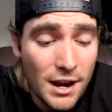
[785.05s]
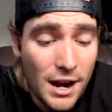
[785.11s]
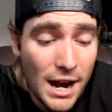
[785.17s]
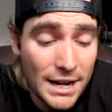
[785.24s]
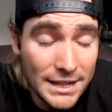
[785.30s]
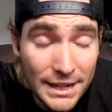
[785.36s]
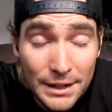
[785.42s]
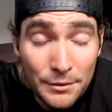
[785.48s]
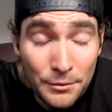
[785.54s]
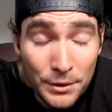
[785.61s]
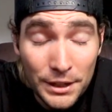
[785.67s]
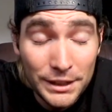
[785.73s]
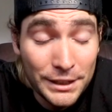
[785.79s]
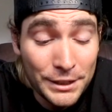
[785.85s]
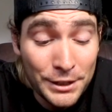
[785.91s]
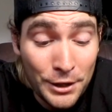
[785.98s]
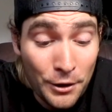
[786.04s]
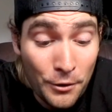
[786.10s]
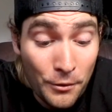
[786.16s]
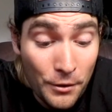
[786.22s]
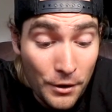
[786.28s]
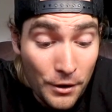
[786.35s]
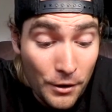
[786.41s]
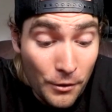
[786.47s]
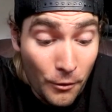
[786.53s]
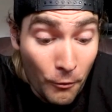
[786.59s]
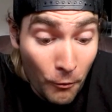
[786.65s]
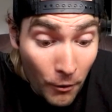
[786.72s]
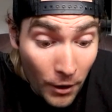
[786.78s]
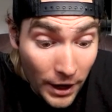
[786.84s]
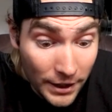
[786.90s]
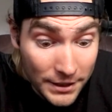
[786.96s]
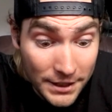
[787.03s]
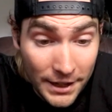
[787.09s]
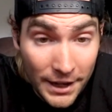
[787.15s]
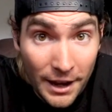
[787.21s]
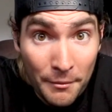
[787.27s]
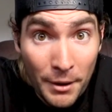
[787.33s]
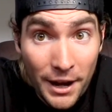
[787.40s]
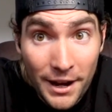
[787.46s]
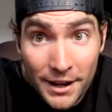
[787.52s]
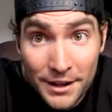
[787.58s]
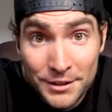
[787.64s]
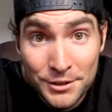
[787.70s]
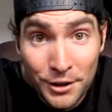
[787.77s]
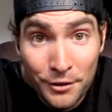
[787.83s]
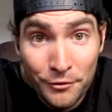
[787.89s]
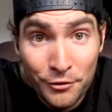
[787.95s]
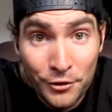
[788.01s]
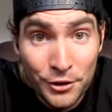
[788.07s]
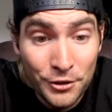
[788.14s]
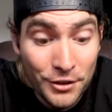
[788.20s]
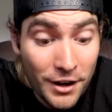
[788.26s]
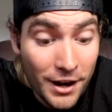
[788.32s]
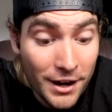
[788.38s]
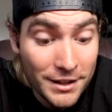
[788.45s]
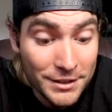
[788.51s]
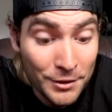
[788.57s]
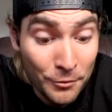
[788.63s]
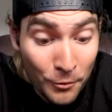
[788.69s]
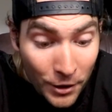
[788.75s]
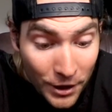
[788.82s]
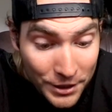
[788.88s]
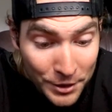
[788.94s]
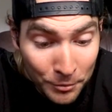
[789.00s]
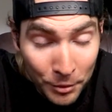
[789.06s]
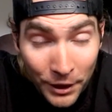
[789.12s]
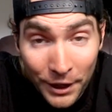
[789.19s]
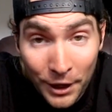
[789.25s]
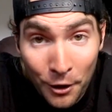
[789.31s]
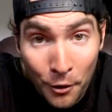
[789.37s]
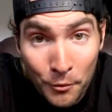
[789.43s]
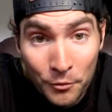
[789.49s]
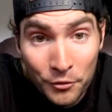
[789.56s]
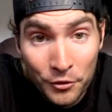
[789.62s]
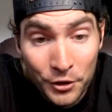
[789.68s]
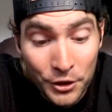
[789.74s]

I didn't really know what to get my hands on for you guys and what to bring home for